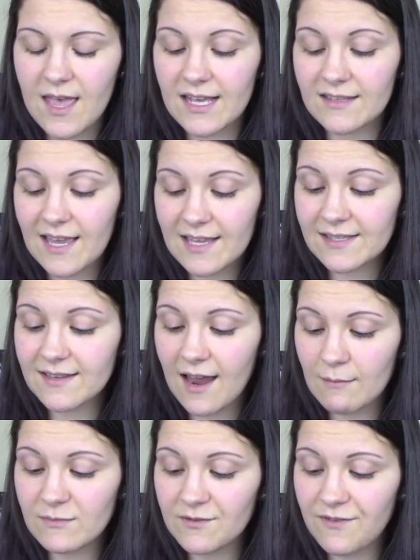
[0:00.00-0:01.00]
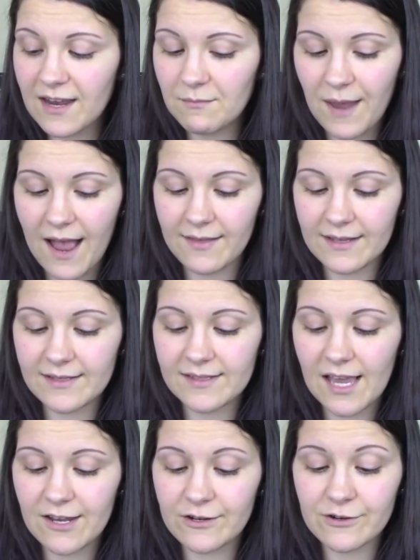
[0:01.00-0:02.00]
It takes time to find
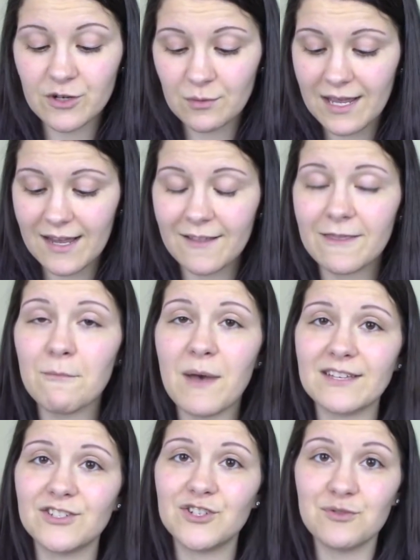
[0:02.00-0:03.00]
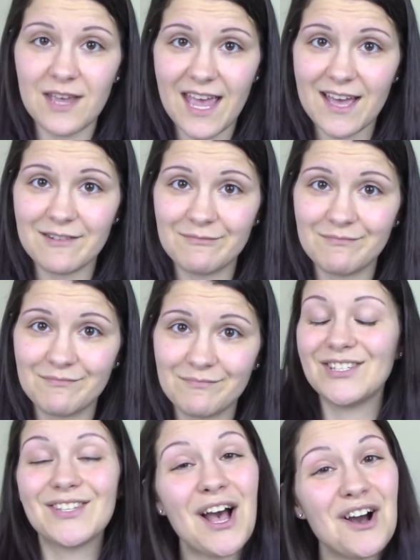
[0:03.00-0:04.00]
balance, and you're doing the best you can.
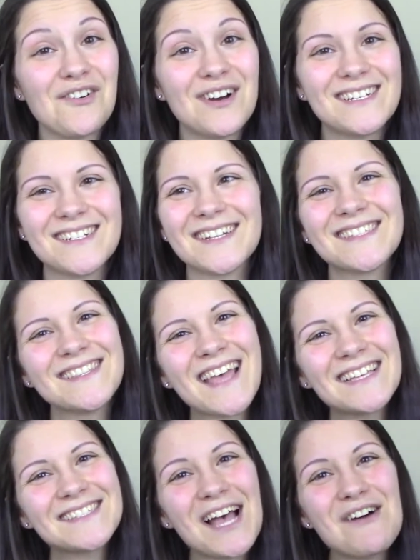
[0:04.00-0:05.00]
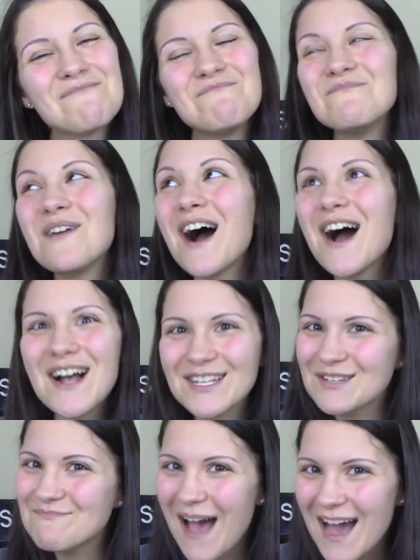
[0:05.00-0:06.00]
So, doesn't that sound
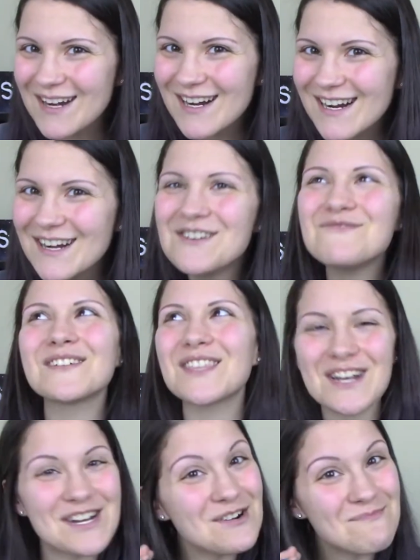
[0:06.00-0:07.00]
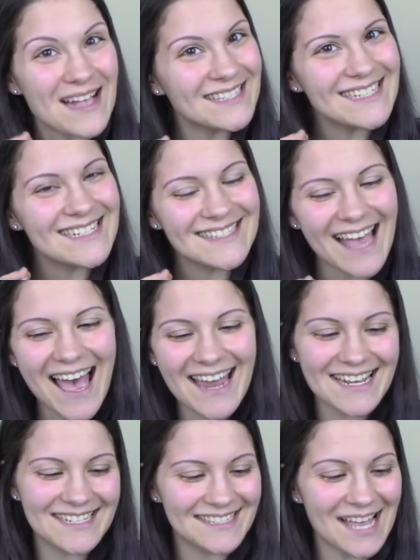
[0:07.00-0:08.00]
much better, what the inner bestie
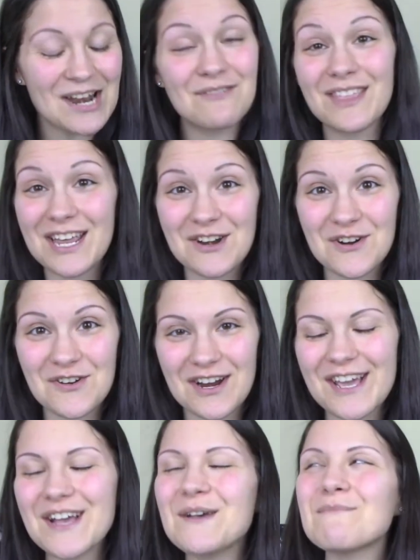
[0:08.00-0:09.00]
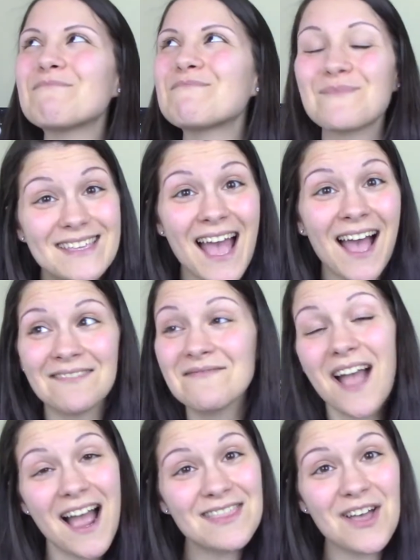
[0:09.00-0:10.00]
said instead of the inner critic? Yeah,
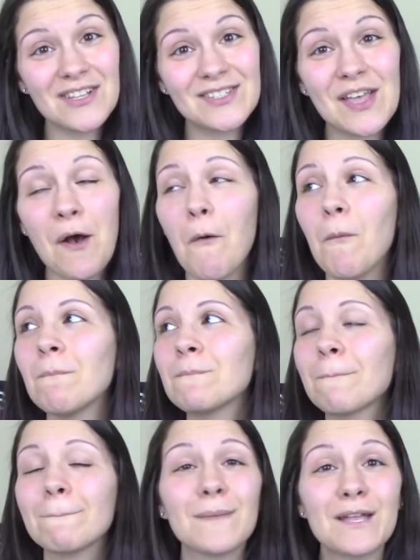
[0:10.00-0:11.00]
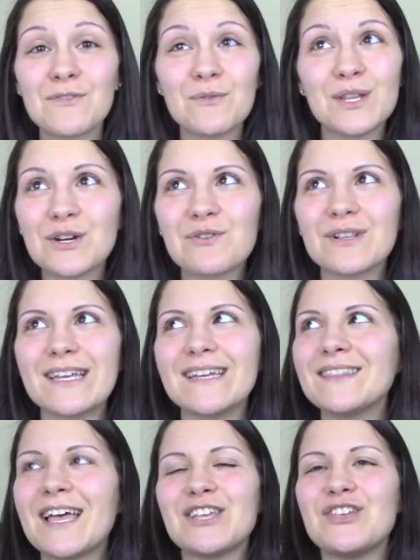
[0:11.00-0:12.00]
I thought so. And so literally,
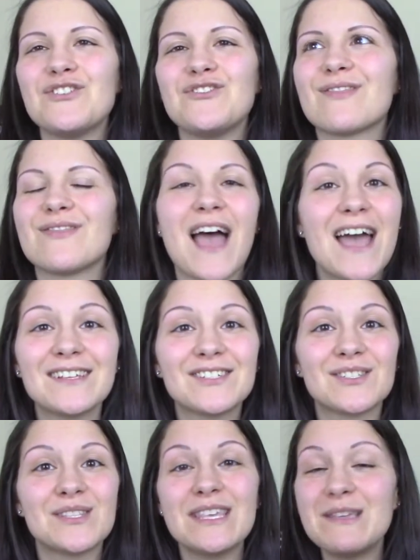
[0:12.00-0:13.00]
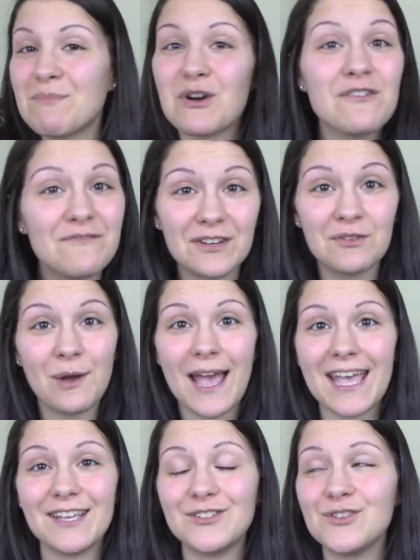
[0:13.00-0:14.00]
like, that is the perfect
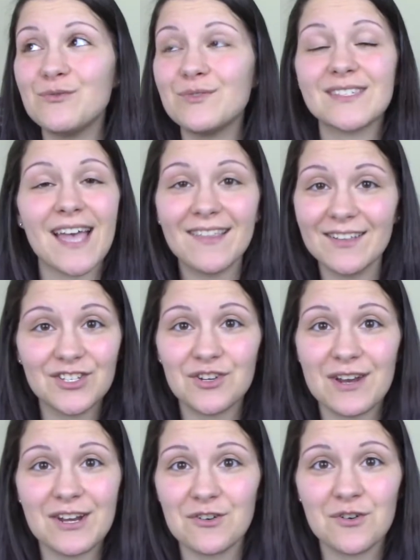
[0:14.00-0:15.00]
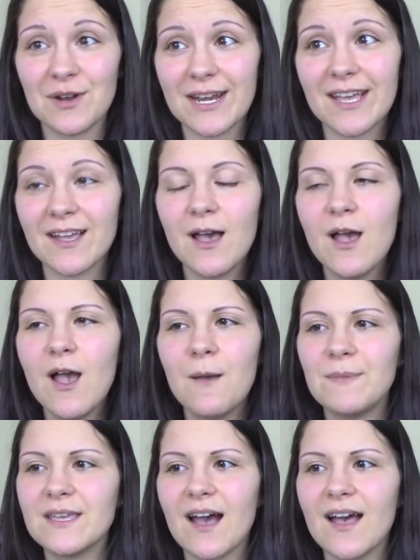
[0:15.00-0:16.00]
way to silence your inner critic,
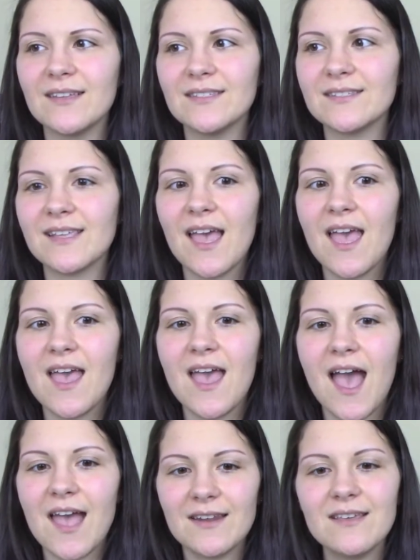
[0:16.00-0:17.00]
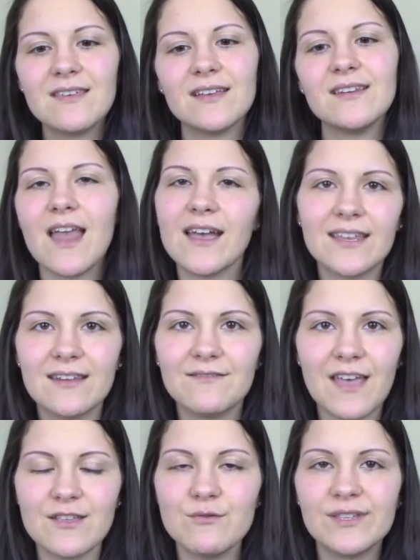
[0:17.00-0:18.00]
because anything negative
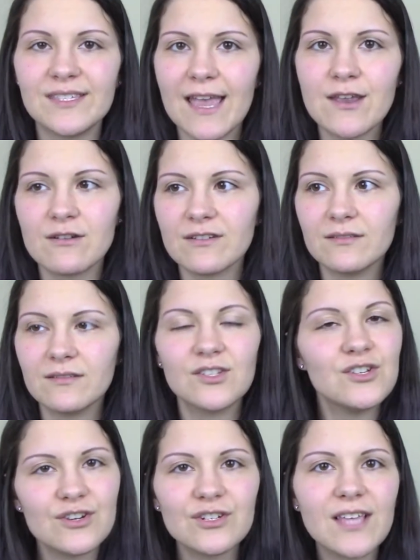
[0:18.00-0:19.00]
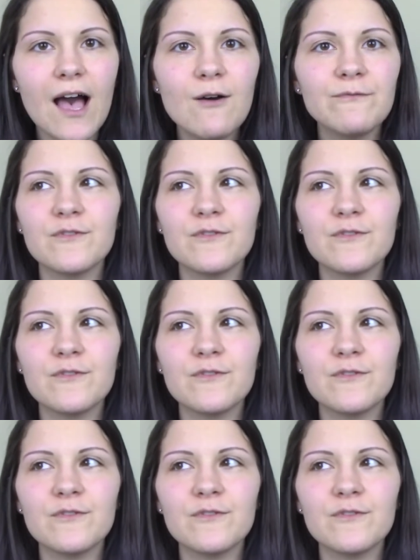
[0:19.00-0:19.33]
that you say to yourself,